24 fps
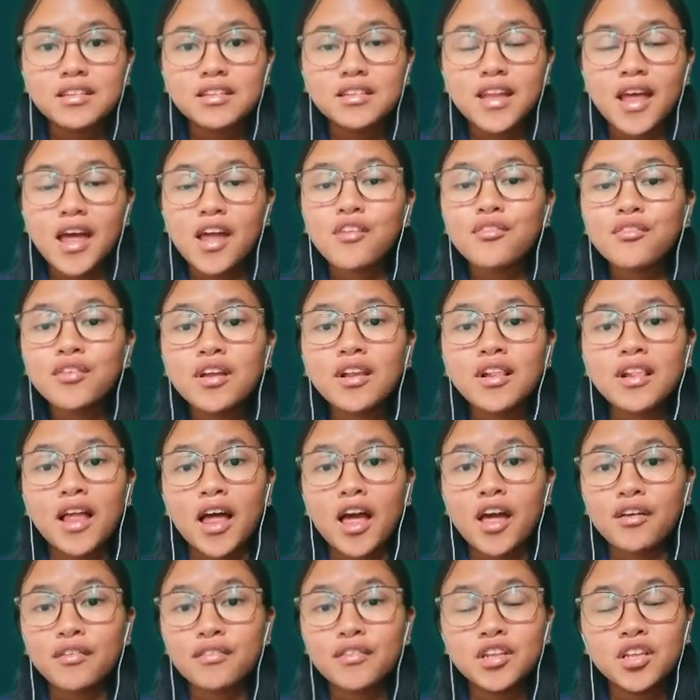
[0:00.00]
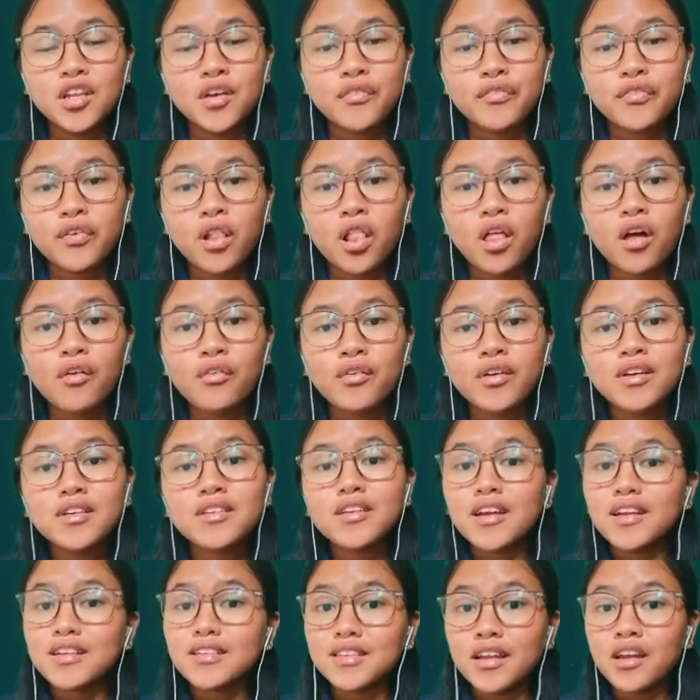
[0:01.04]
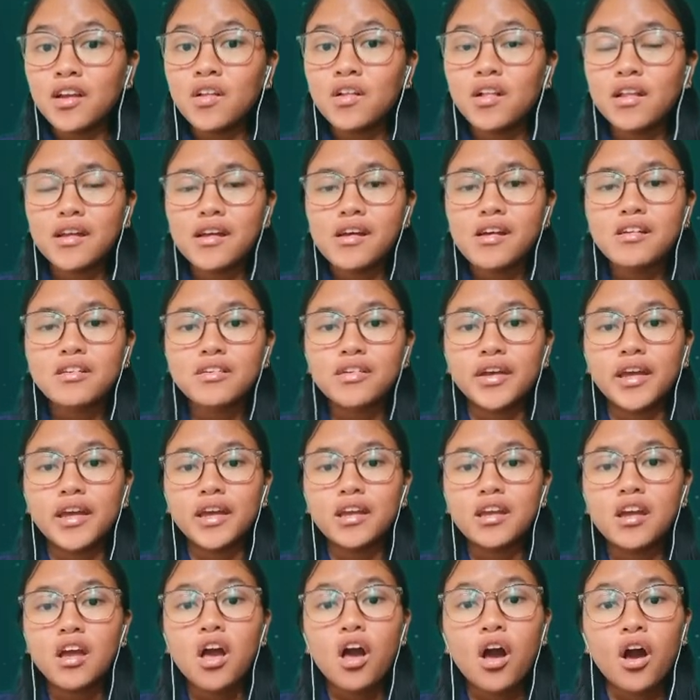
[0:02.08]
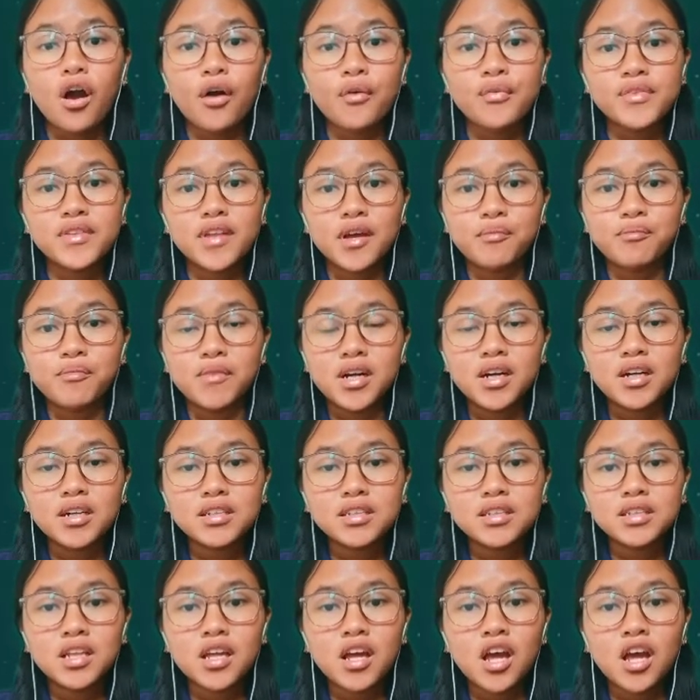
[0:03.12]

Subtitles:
then we left with the following rectangular array of numbers